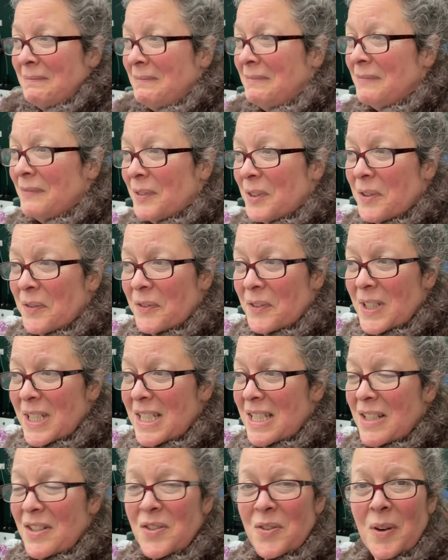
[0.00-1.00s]
Feel free
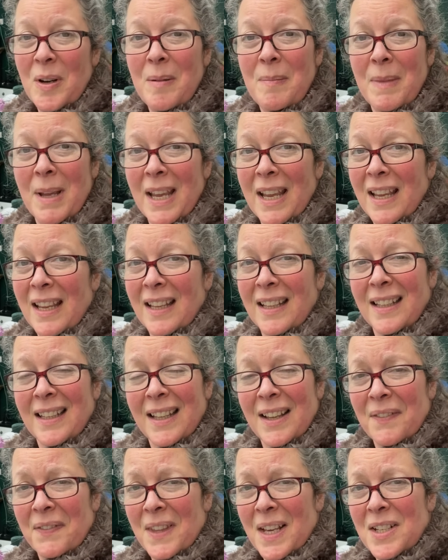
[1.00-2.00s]
to join me
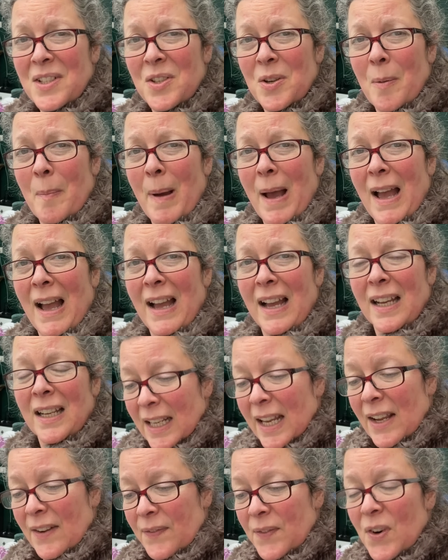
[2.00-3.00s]
if that's your bag.
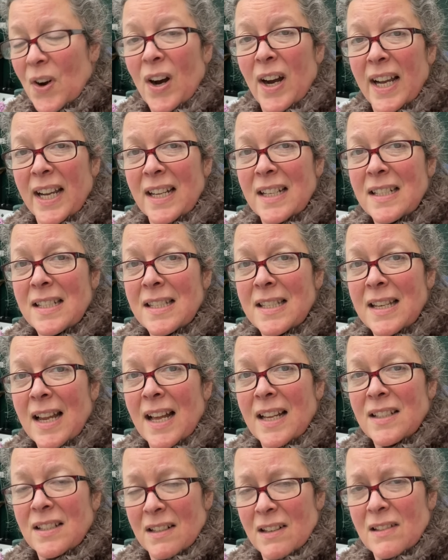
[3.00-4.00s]
If not, I
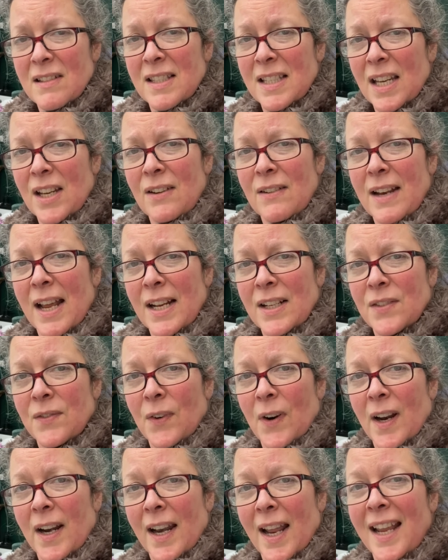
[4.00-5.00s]
understand and I'll see you next
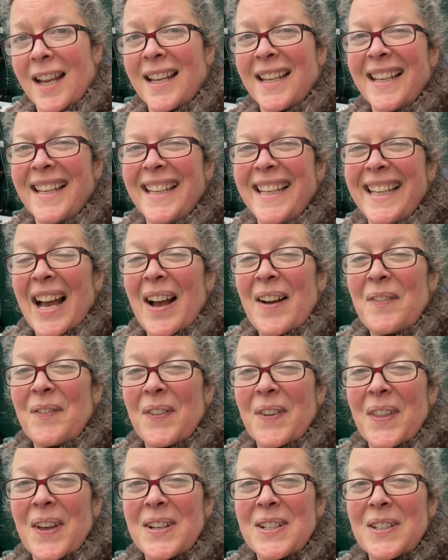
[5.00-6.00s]
Friday. And for
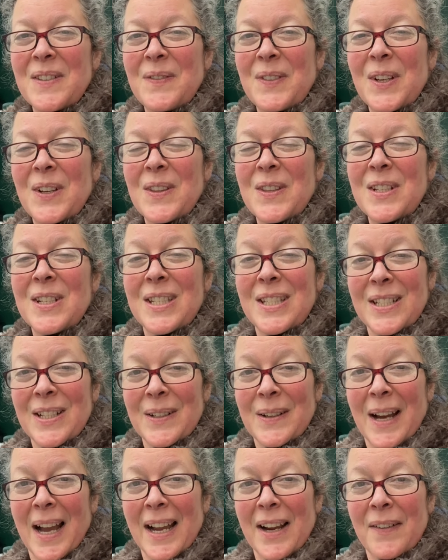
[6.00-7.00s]
those of you that do
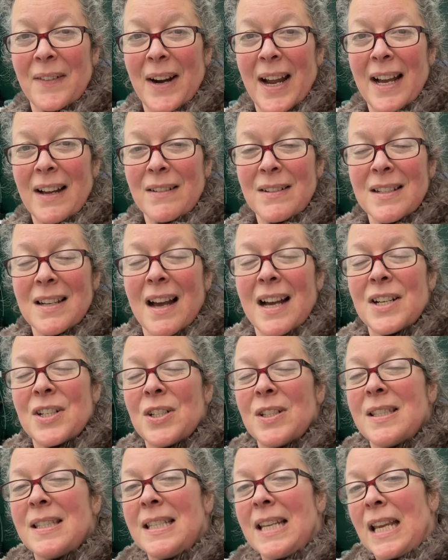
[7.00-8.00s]
hang around, I
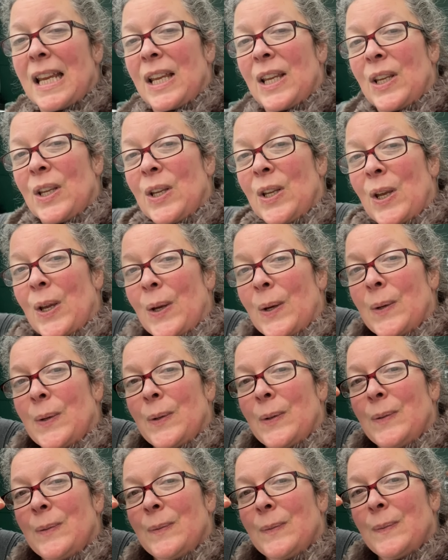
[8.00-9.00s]
shall see
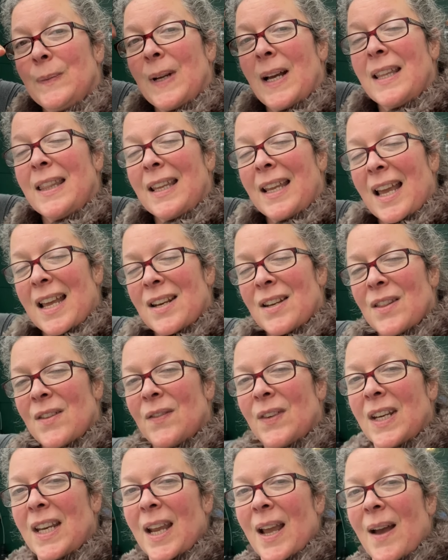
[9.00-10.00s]
you at the end of the
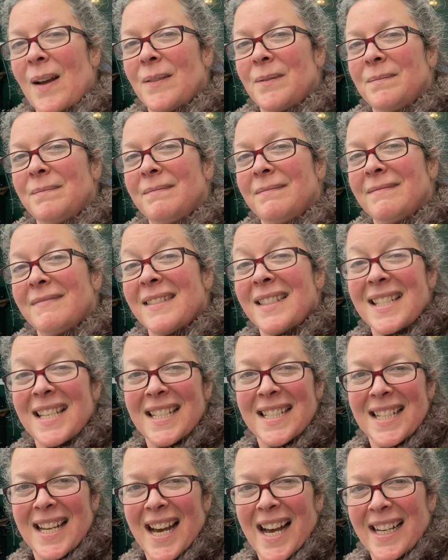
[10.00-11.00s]
video.
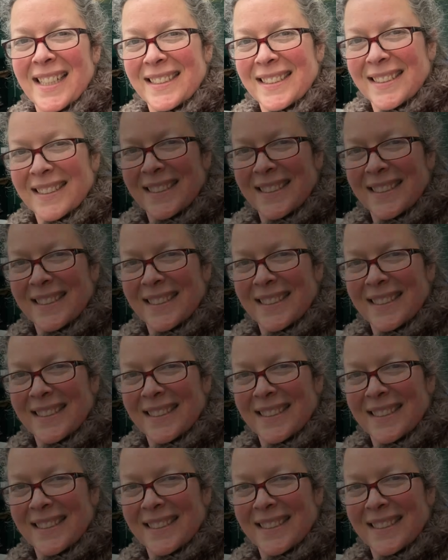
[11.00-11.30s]
Ta-ta!